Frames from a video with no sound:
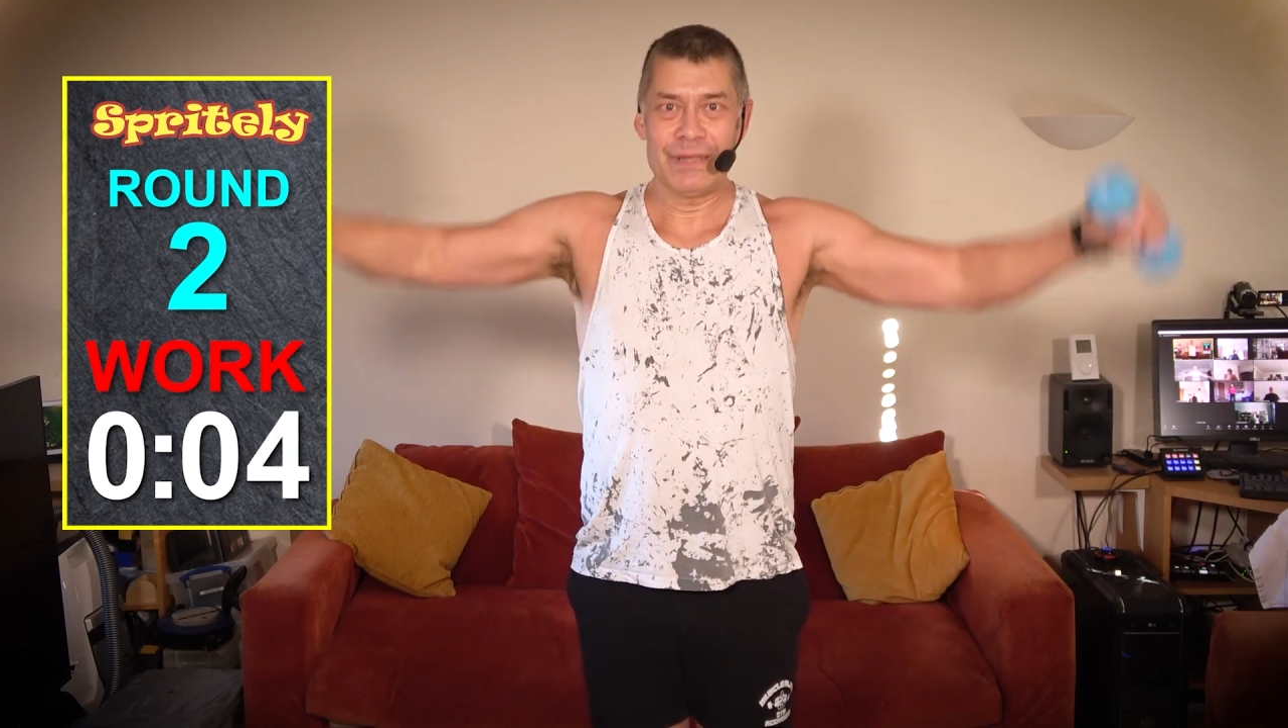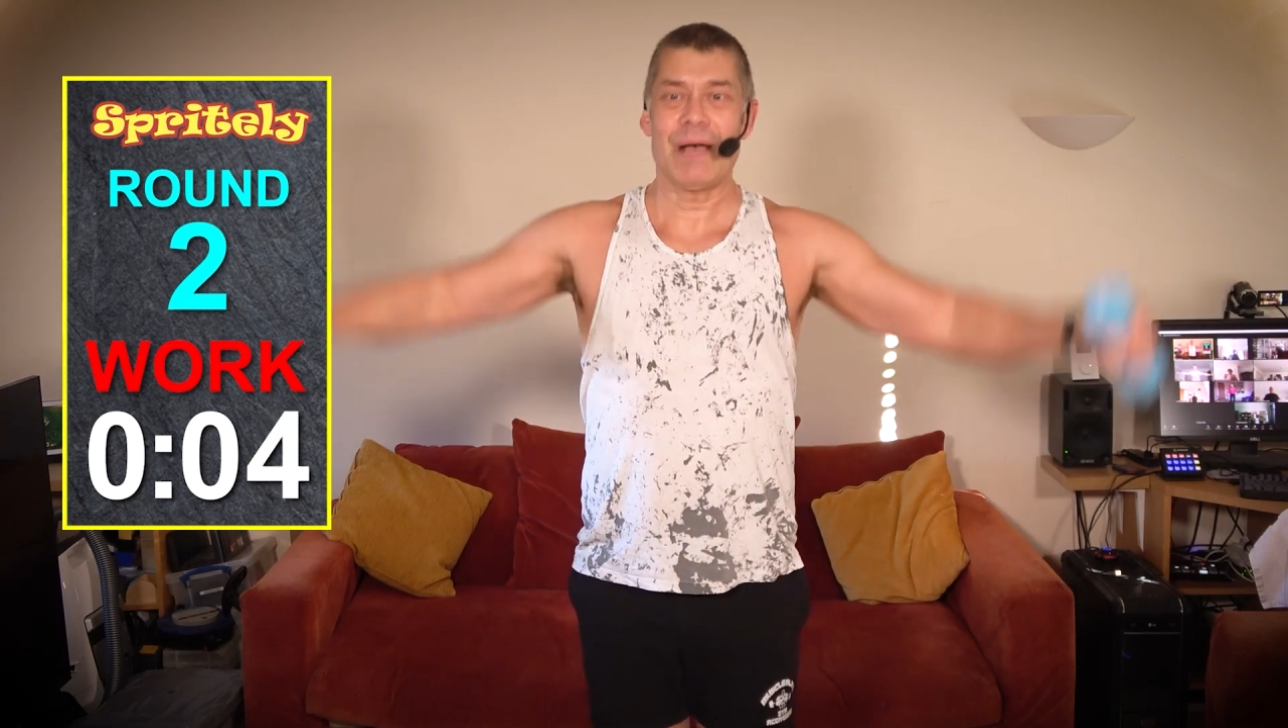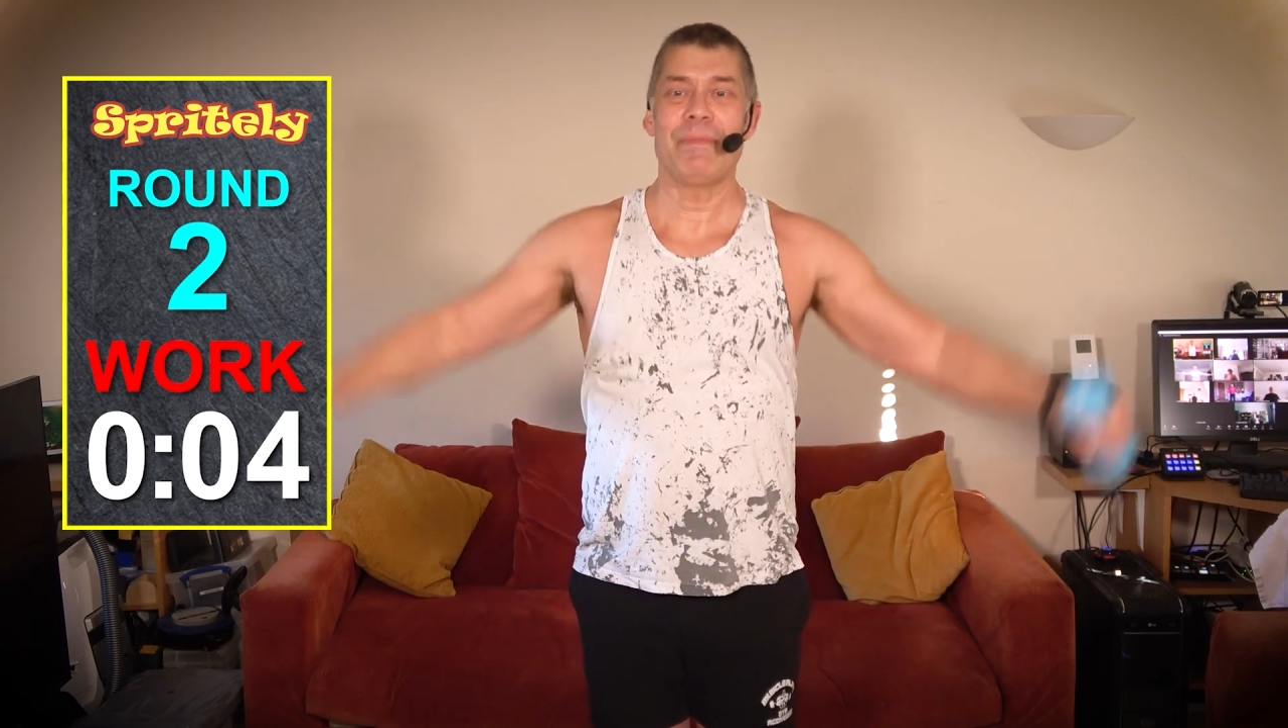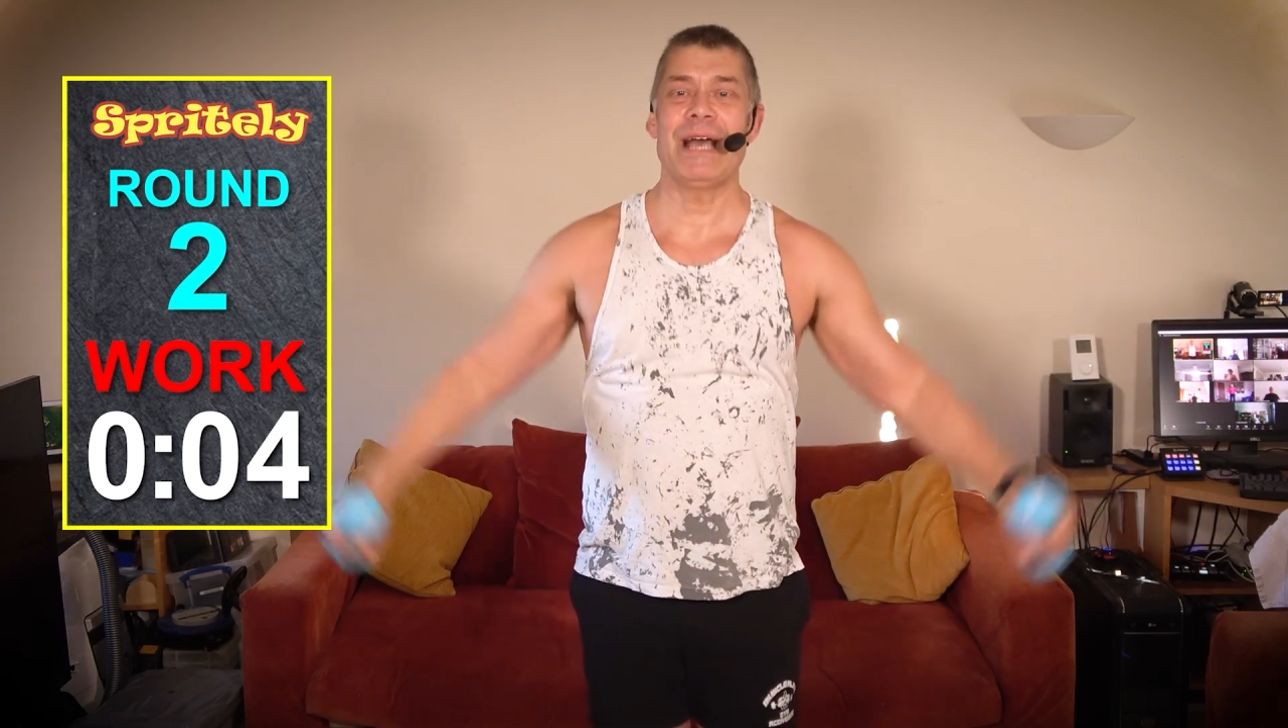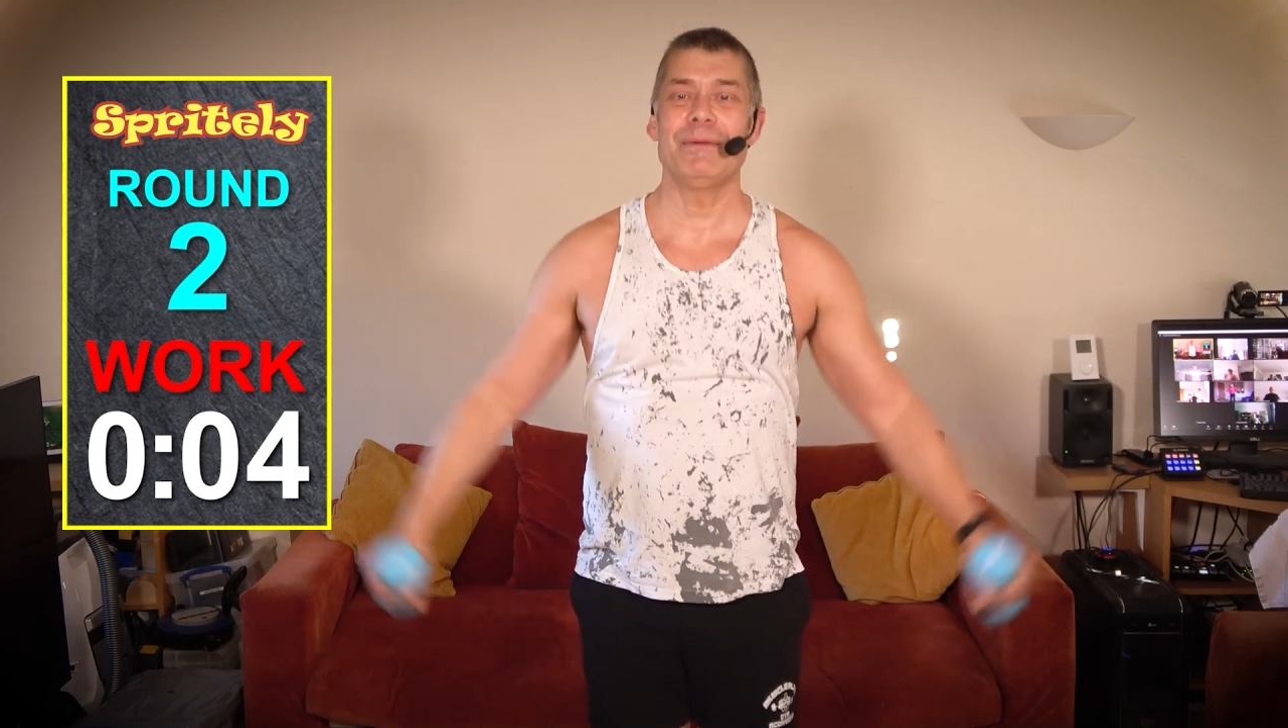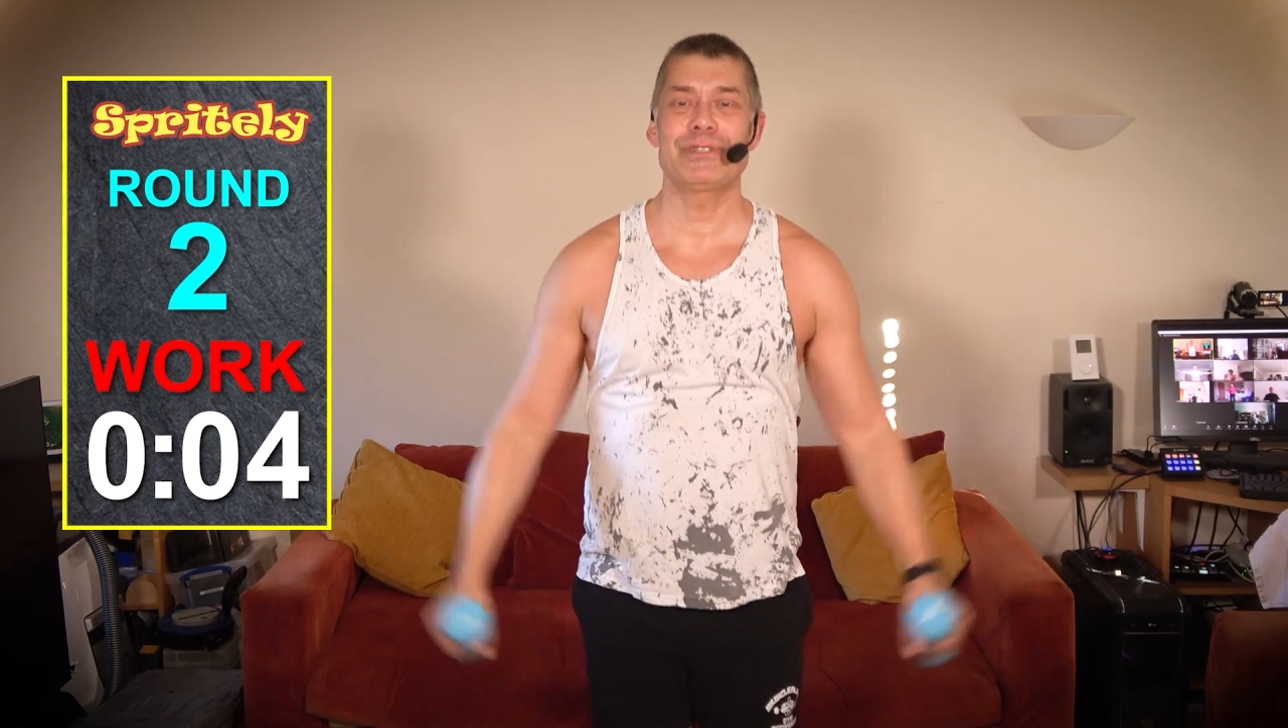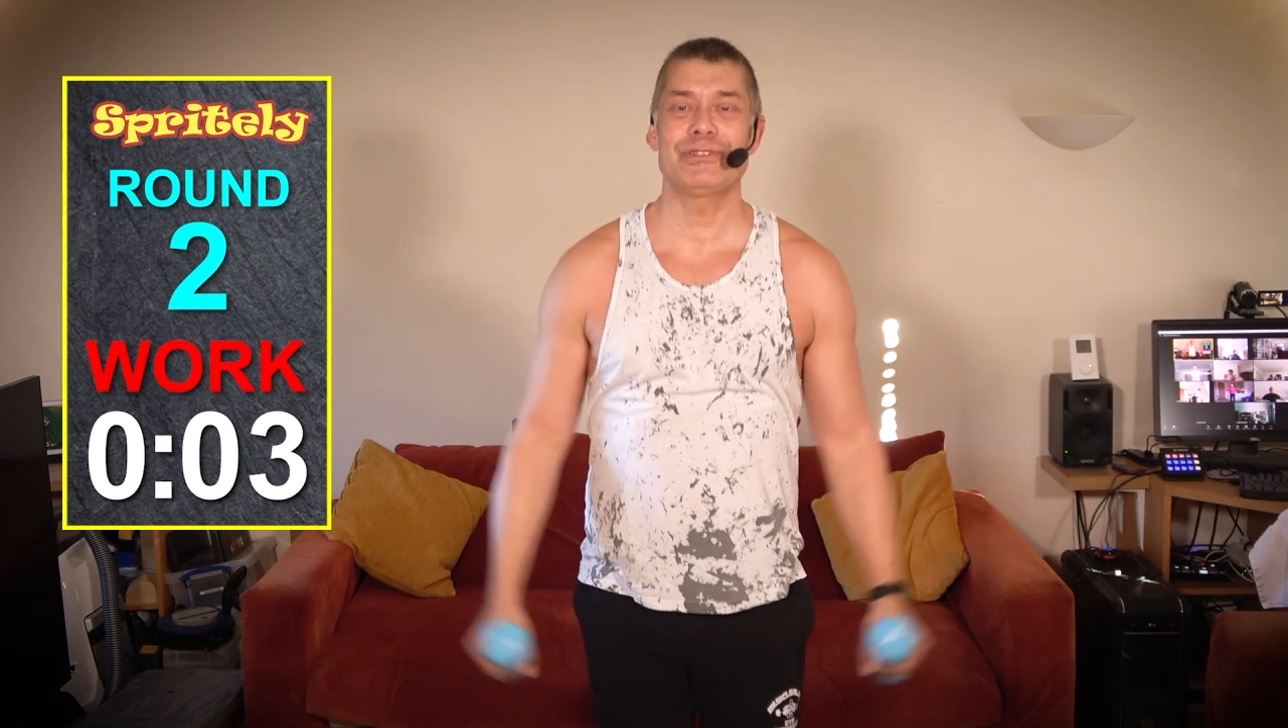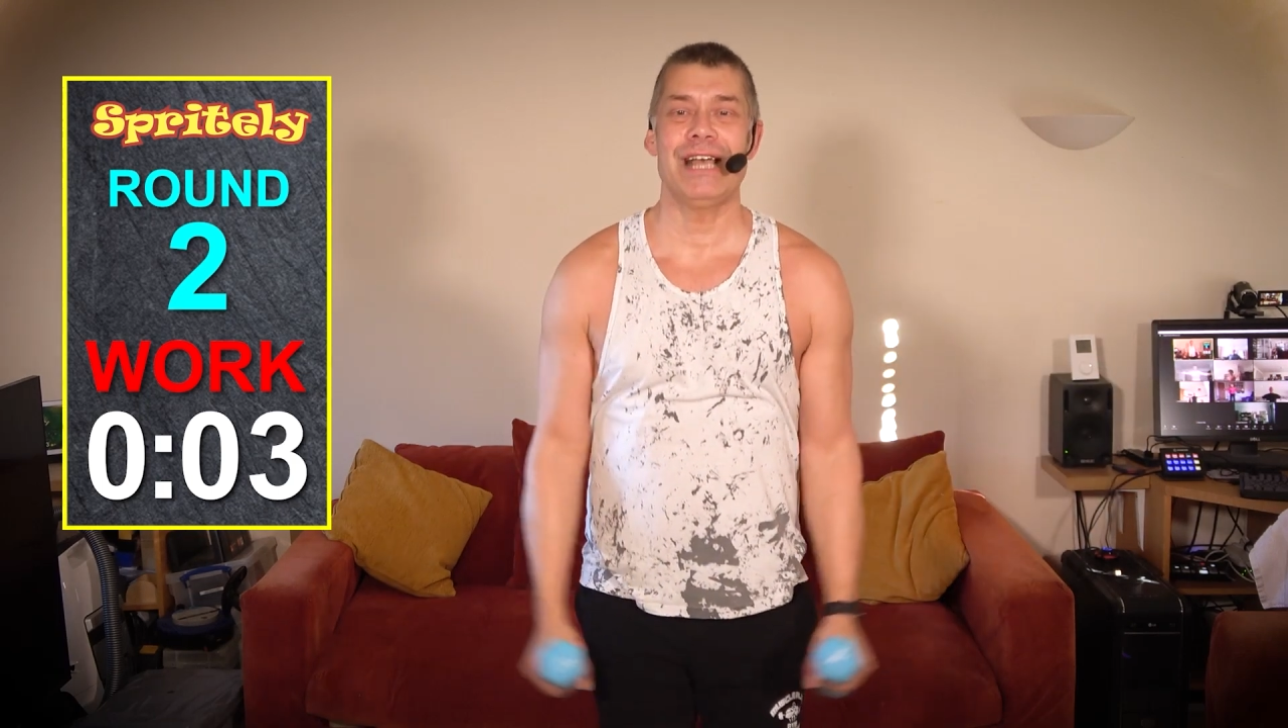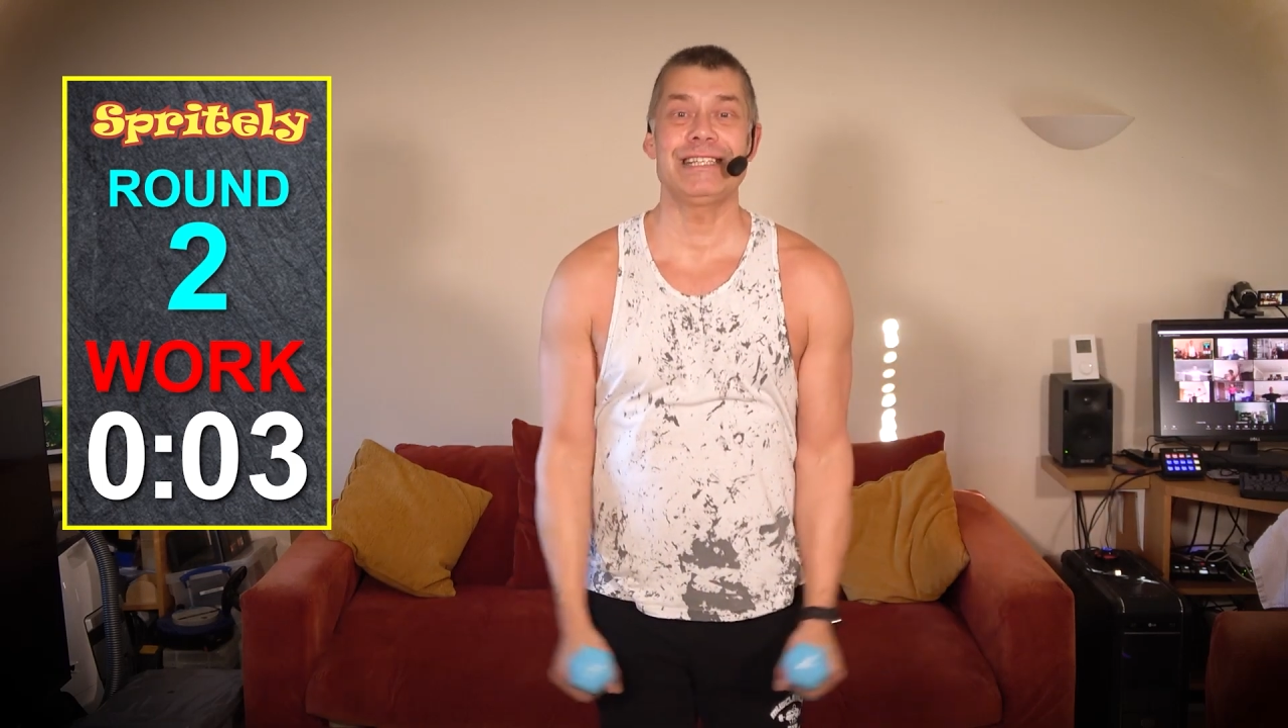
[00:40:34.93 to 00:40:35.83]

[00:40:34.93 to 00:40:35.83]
coming up three,